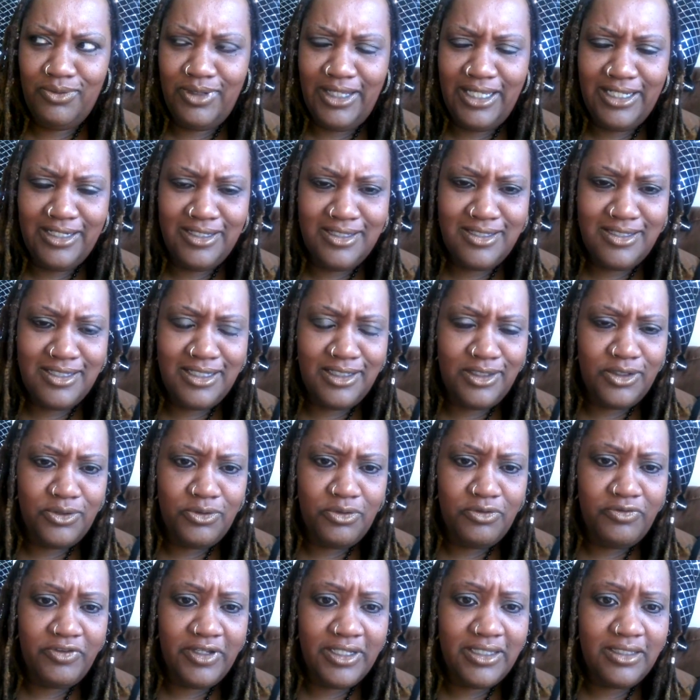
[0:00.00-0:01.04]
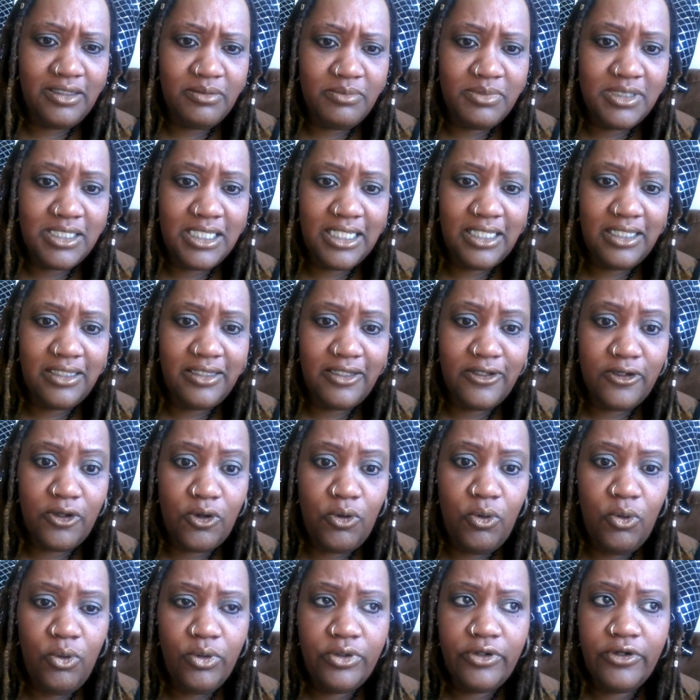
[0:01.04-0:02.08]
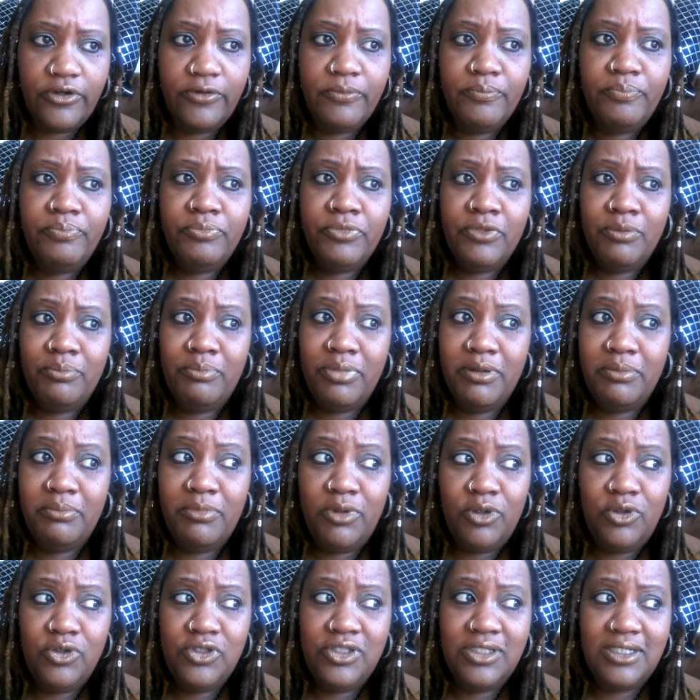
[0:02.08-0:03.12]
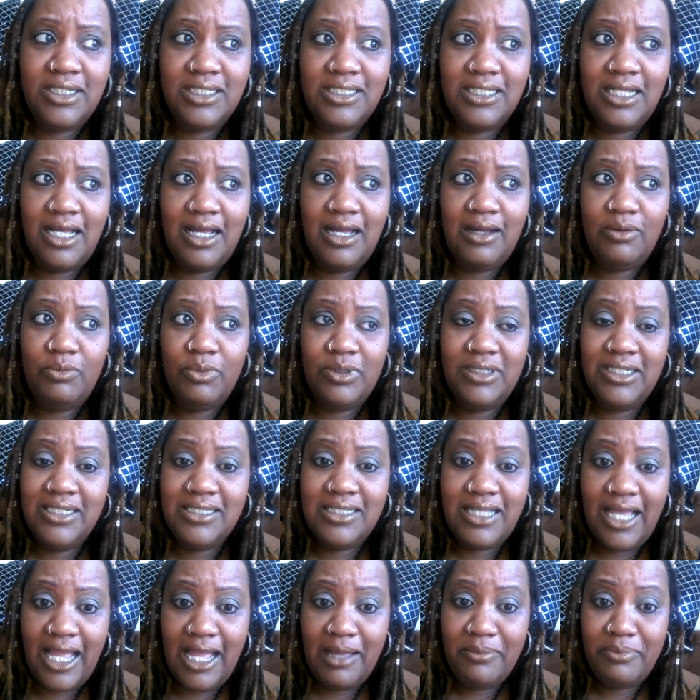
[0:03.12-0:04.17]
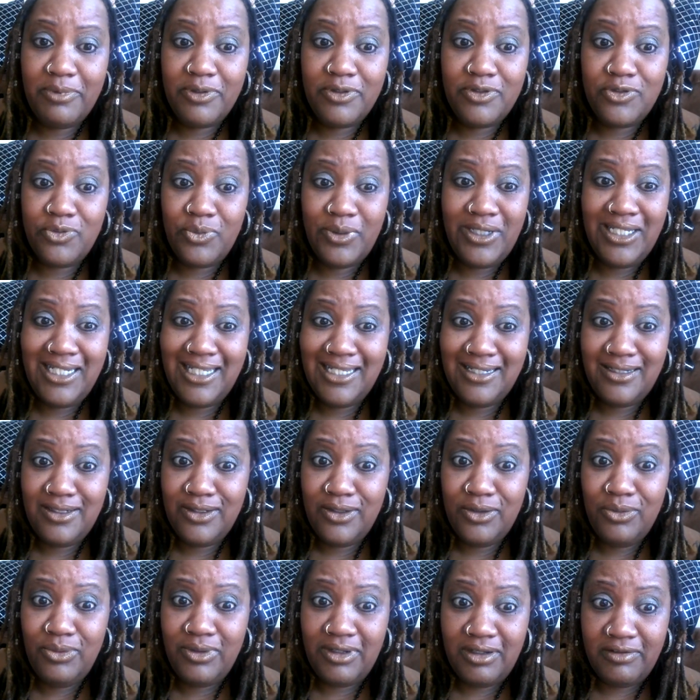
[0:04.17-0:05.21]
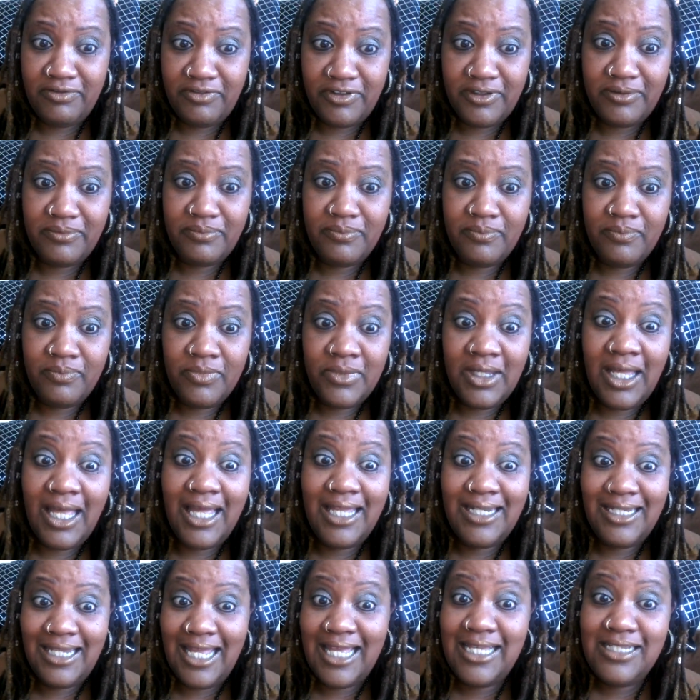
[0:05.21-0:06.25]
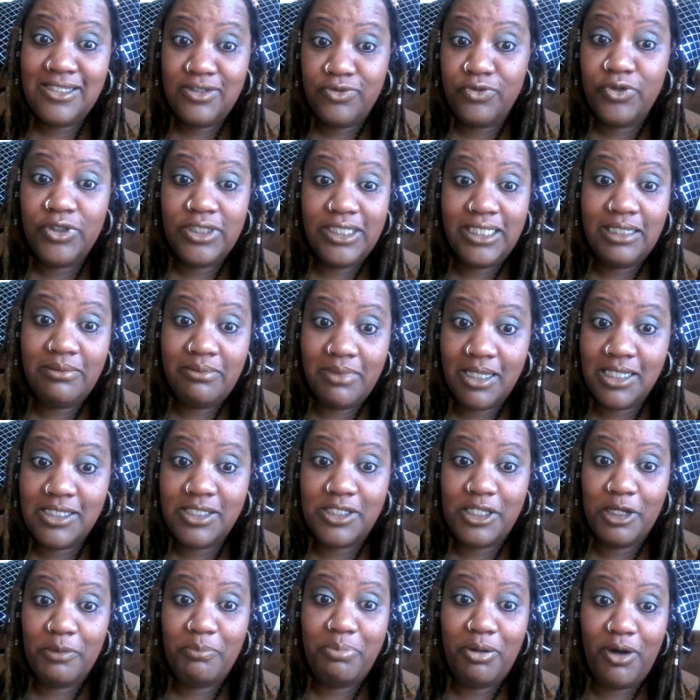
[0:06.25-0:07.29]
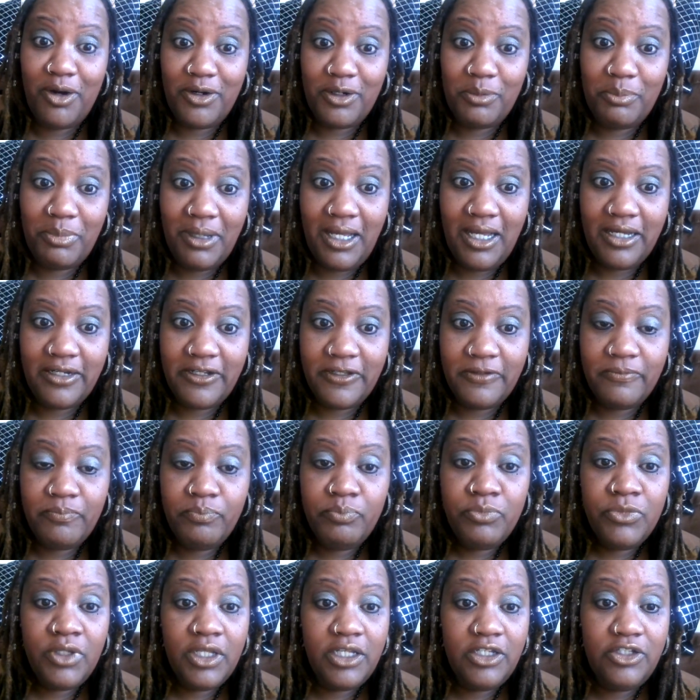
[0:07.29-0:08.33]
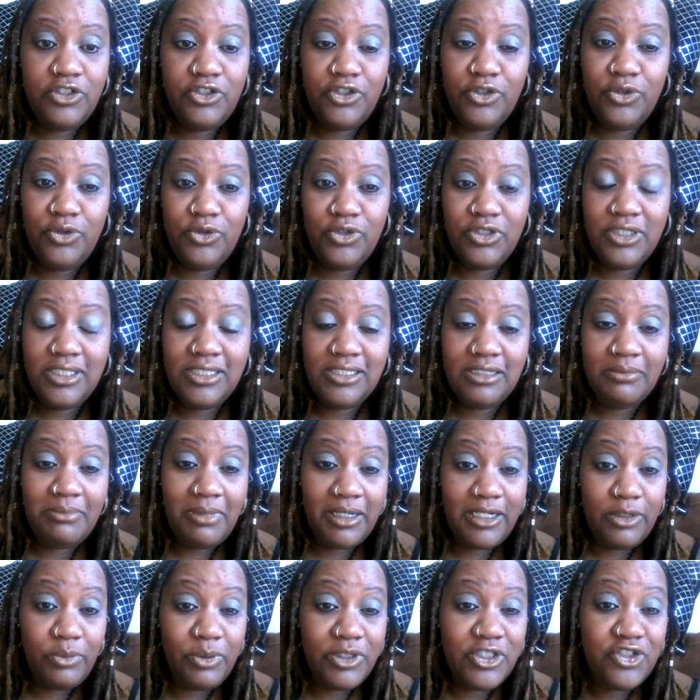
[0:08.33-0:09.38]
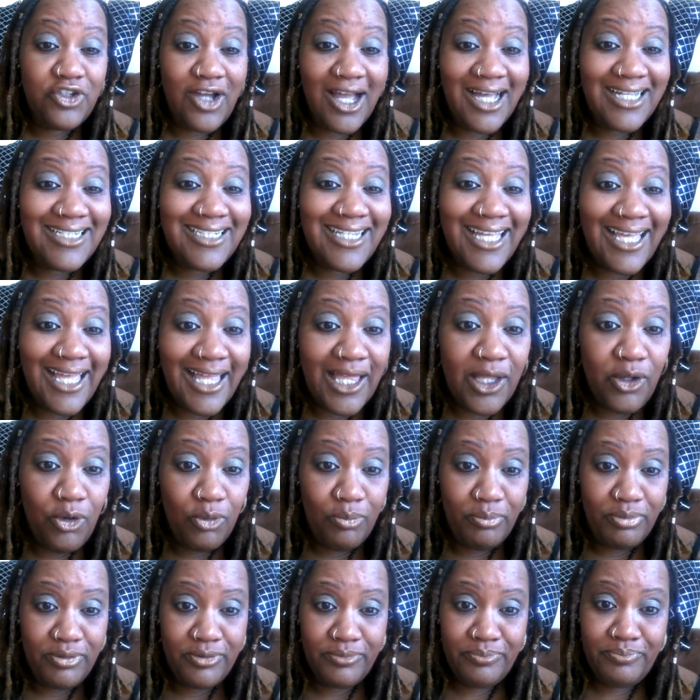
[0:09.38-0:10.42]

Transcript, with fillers: innocent little victim sitting in a corner, but most of the time when this happens, we didn't do nothing. And that's really the messed up part about it. Is usually somebody we tried to help,